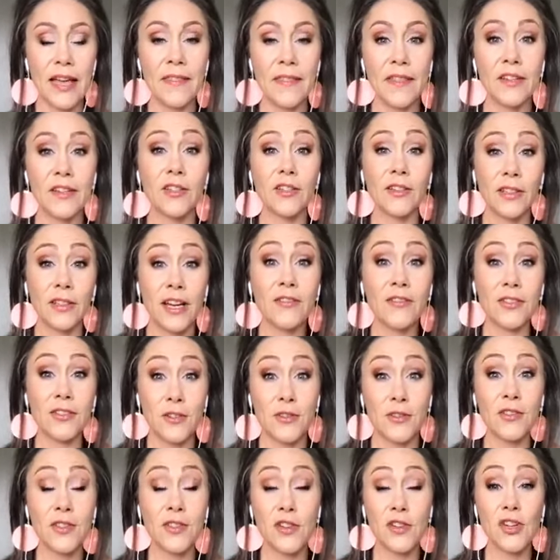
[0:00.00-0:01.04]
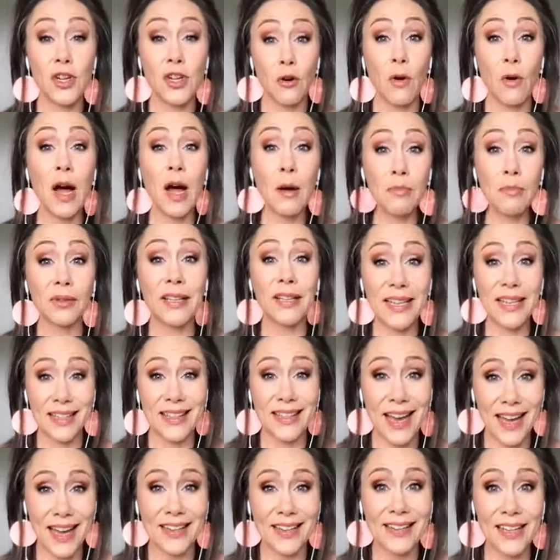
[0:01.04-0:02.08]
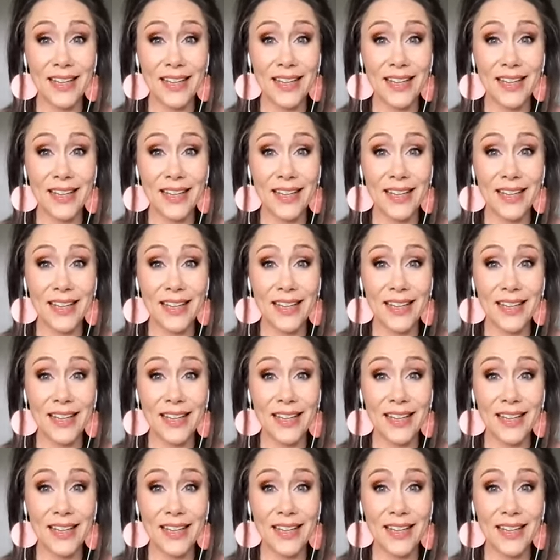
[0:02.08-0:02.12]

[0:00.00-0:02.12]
And then your life starts to show up like that.